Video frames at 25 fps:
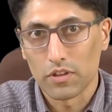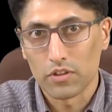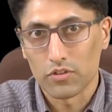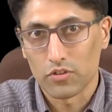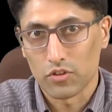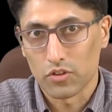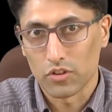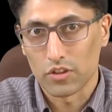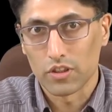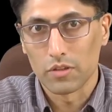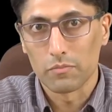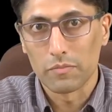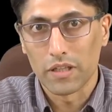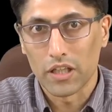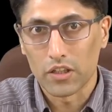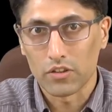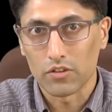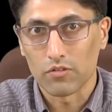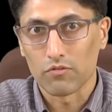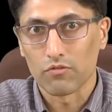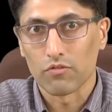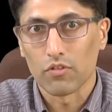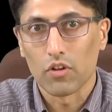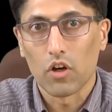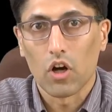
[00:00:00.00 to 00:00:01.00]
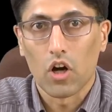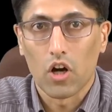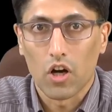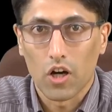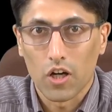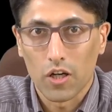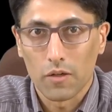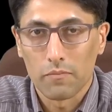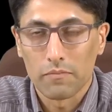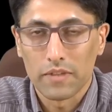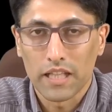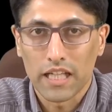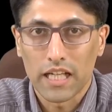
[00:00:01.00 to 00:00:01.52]
a certain amount of
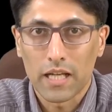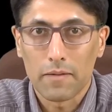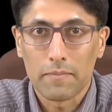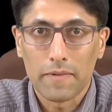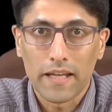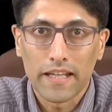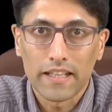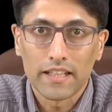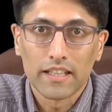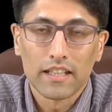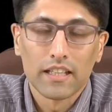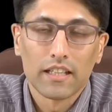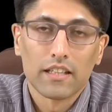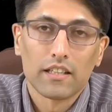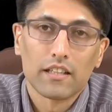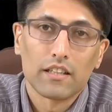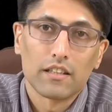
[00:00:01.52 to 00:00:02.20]
harm that I may